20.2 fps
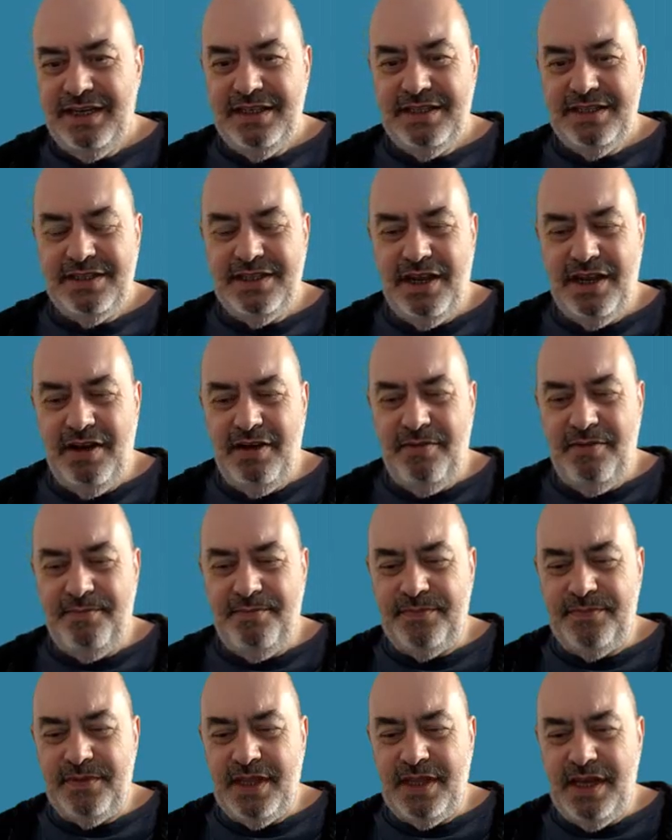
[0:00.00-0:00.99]
So
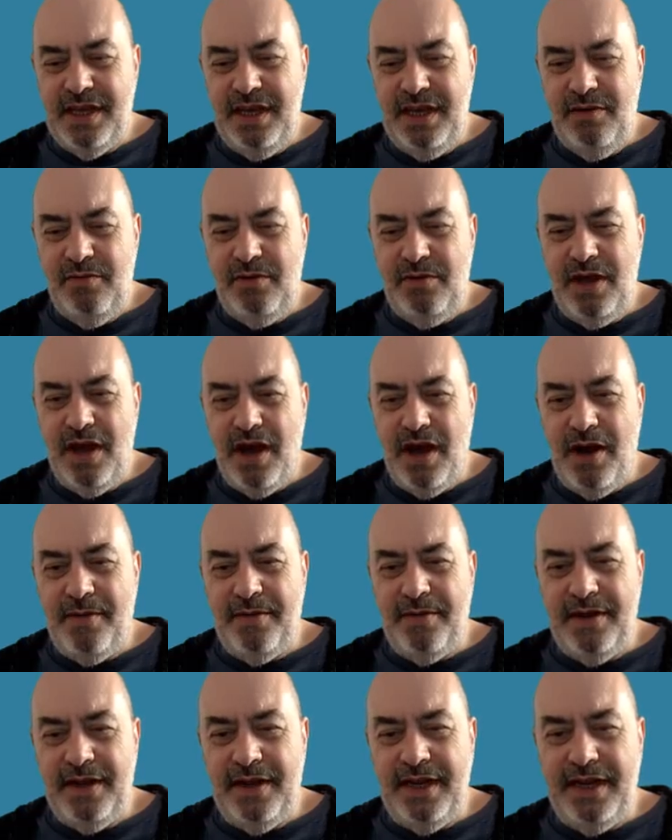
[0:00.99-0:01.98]
here we
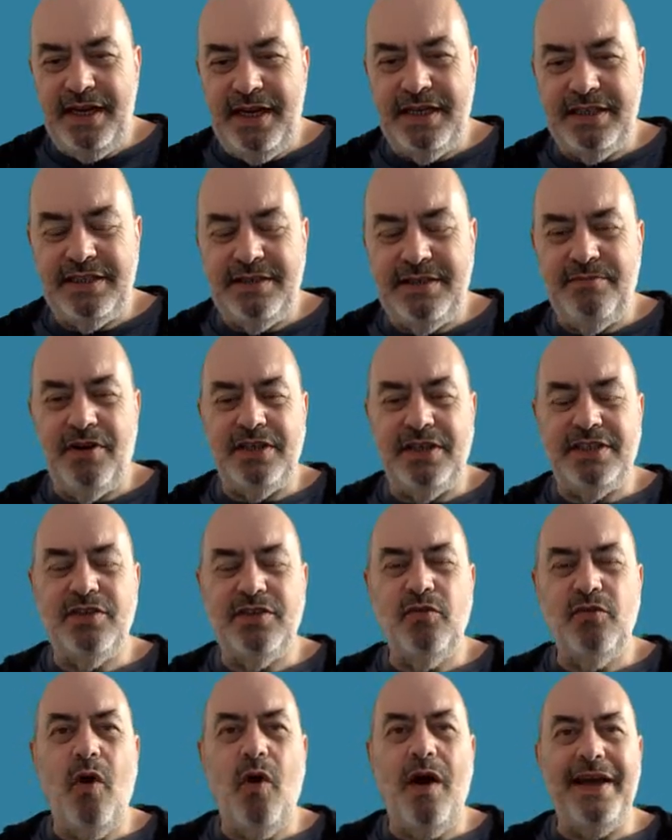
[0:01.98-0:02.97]
are in ZimmWriter.
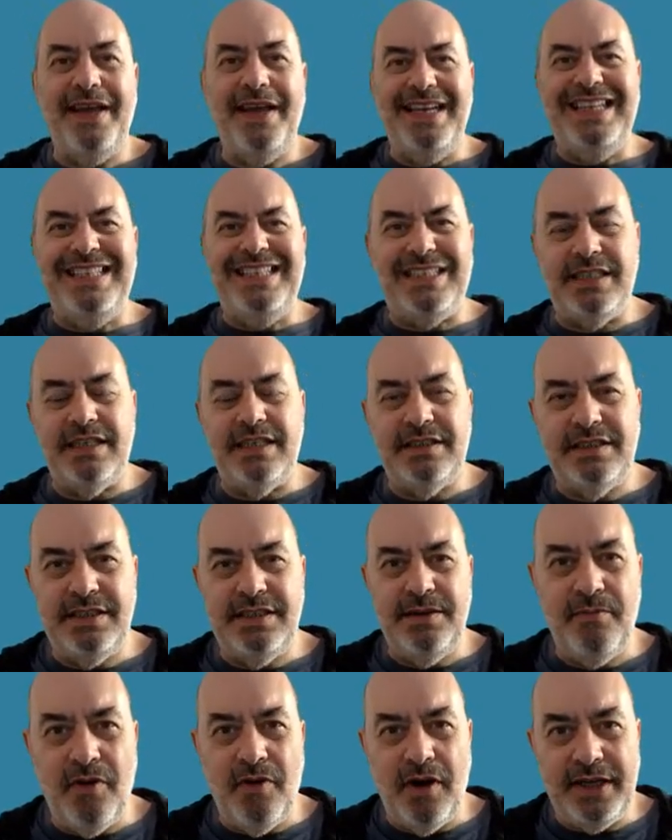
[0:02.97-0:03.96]
So what is
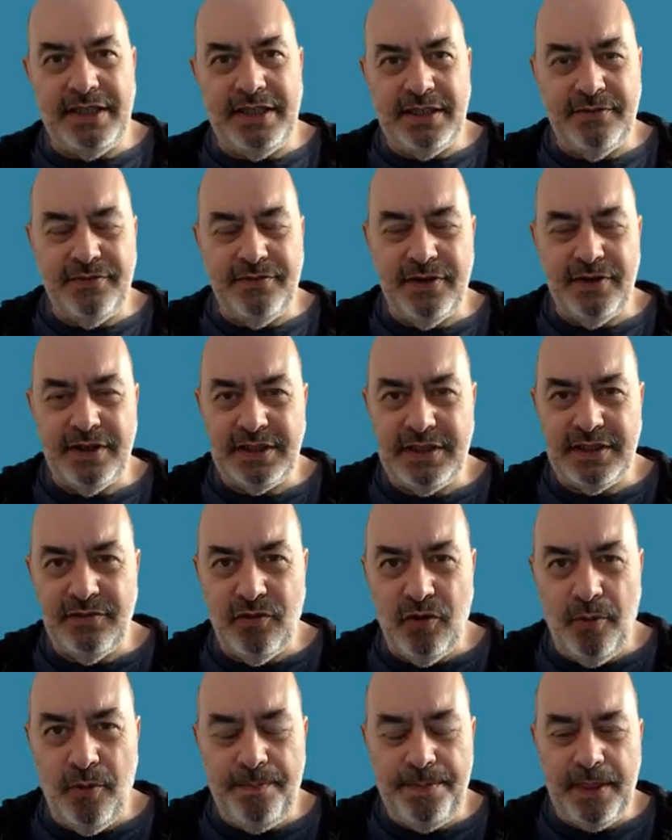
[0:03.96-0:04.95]
ZimmWriter, first
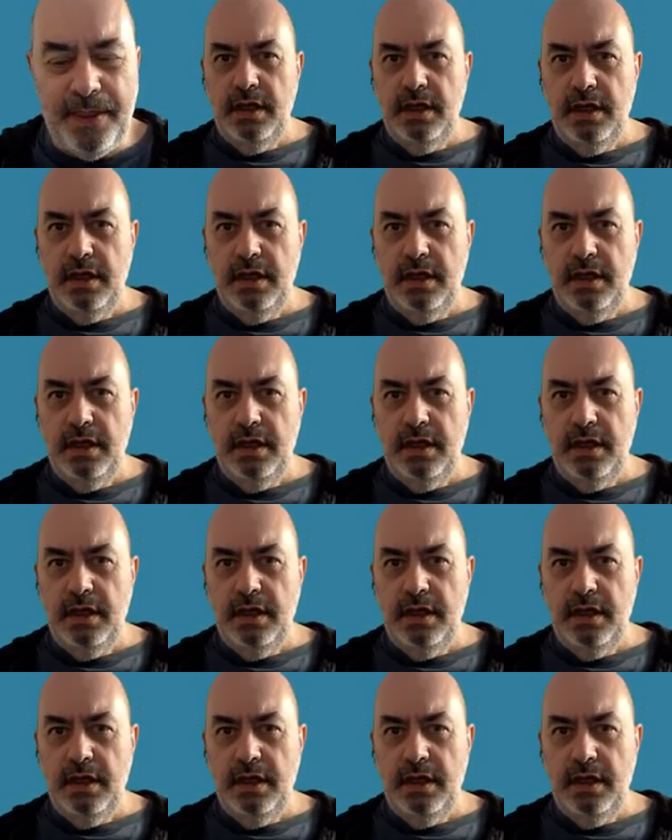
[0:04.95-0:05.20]
of all?